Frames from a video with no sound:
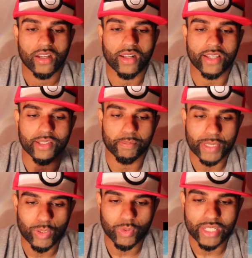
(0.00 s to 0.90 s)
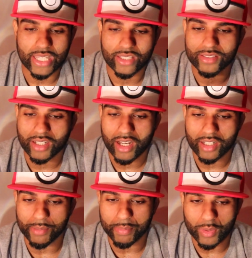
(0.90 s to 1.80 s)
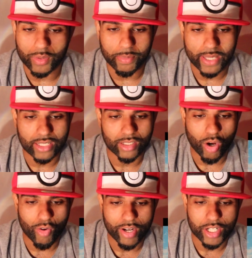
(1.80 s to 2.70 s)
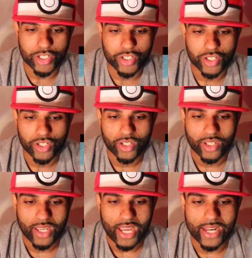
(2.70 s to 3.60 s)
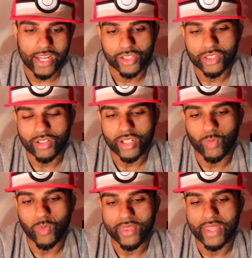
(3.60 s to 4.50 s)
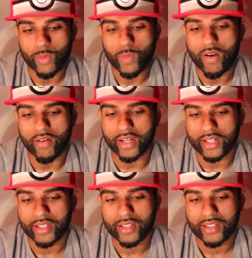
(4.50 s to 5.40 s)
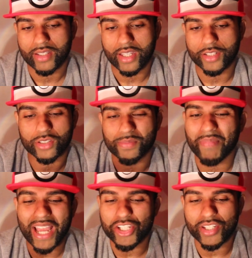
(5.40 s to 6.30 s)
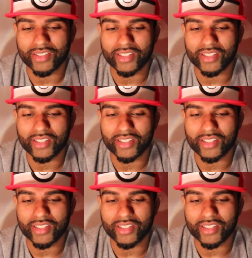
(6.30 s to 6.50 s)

Like the buildings, the colour, the blue, the pink, the orange. And then just look at what they're wearing. It just matches.